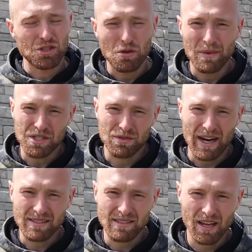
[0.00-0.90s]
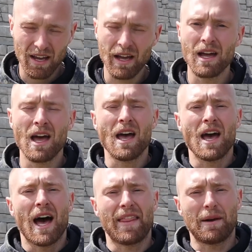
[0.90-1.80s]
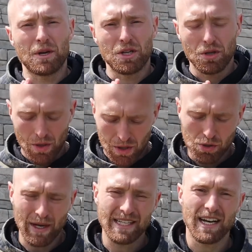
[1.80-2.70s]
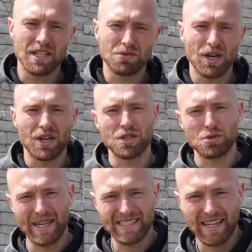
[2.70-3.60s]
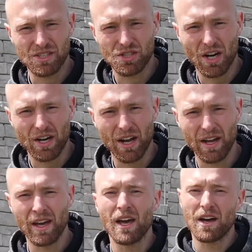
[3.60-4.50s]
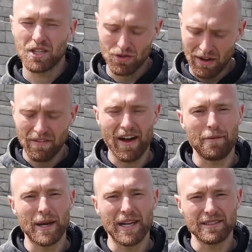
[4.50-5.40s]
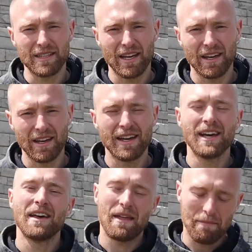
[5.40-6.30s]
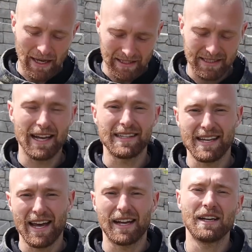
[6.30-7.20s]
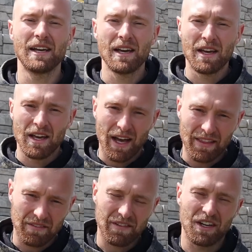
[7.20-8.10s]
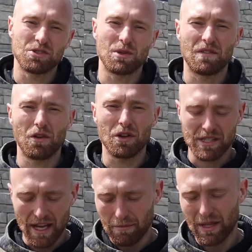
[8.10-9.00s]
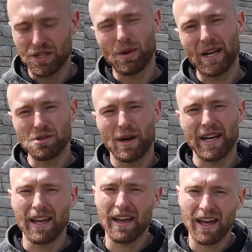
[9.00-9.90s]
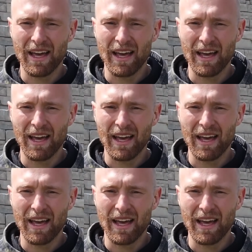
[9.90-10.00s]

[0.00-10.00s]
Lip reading: 2 minutes rest, and then I'm gonna do 20 seconds run, 20 seconds jog, straight 5 minutes, then back to 10-10, and then finish with the fourth set being 20-20.